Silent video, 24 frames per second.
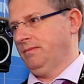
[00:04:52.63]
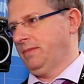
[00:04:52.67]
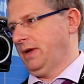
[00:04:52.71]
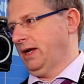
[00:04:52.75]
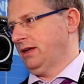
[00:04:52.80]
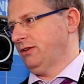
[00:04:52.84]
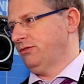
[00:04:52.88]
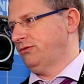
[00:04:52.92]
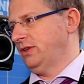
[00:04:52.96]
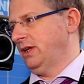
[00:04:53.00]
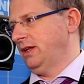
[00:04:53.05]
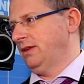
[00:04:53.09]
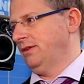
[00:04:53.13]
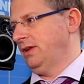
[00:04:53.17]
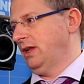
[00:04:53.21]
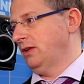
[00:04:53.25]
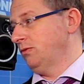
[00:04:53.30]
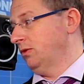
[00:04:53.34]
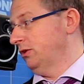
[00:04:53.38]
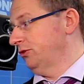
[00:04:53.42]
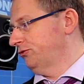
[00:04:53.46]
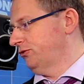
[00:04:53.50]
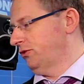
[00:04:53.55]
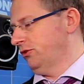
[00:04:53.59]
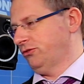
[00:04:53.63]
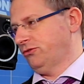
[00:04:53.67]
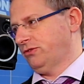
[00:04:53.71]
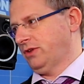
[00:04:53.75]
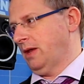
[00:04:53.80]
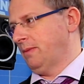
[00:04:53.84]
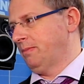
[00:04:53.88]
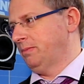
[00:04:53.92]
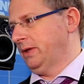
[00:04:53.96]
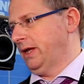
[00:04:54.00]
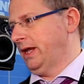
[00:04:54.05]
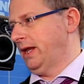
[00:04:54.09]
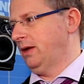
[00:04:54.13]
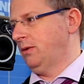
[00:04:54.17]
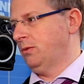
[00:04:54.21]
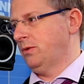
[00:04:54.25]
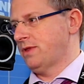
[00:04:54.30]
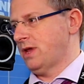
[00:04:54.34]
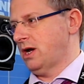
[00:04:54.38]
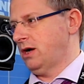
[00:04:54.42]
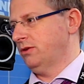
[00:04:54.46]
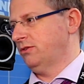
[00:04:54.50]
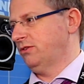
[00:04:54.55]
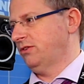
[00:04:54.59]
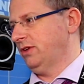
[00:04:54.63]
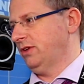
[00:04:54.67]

packets, then it will just keep playing without